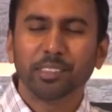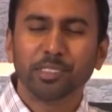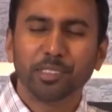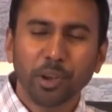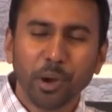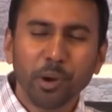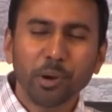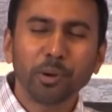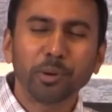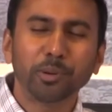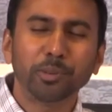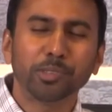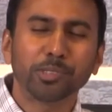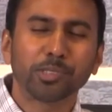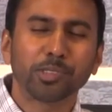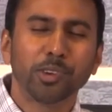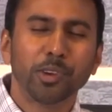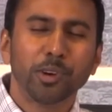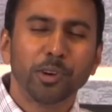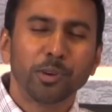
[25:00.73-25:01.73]

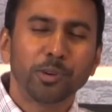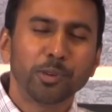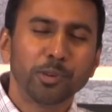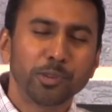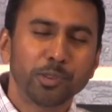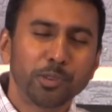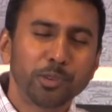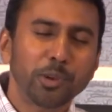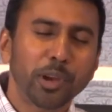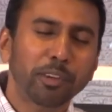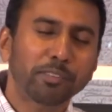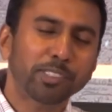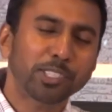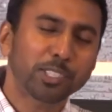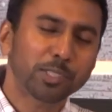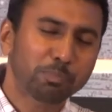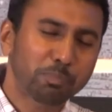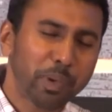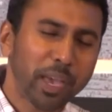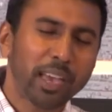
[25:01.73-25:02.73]
those who you have
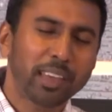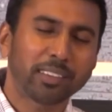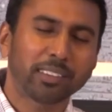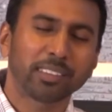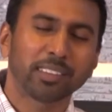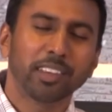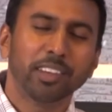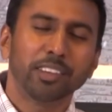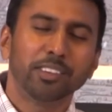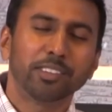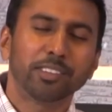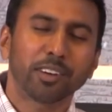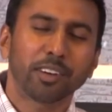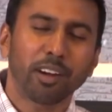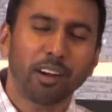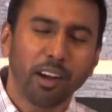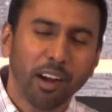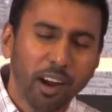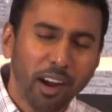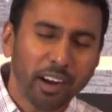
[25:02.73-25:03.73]
spent your
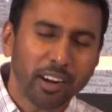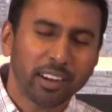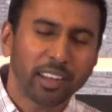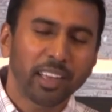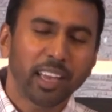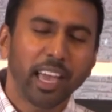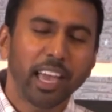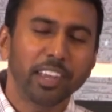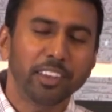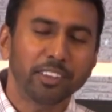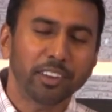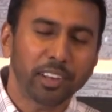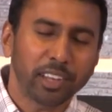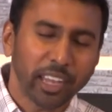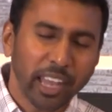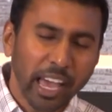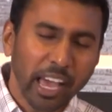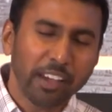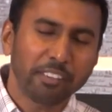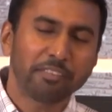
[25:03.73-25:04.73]
heart and your
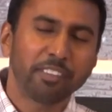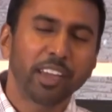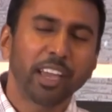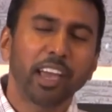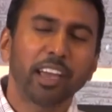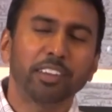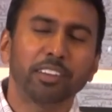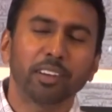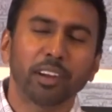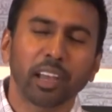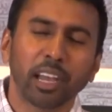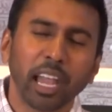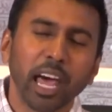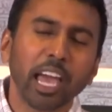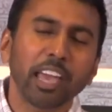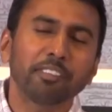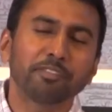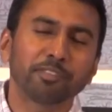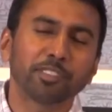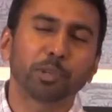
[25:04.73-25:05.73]
love and your
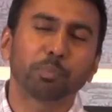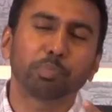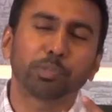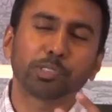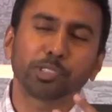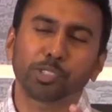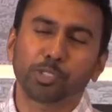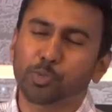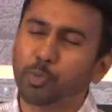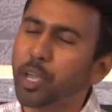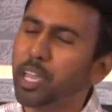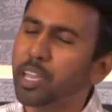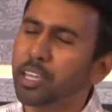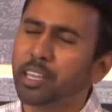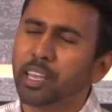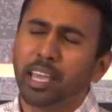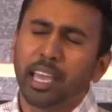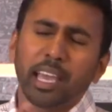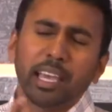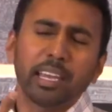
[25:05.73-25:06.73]
life to
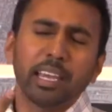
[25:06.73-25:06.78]
persuade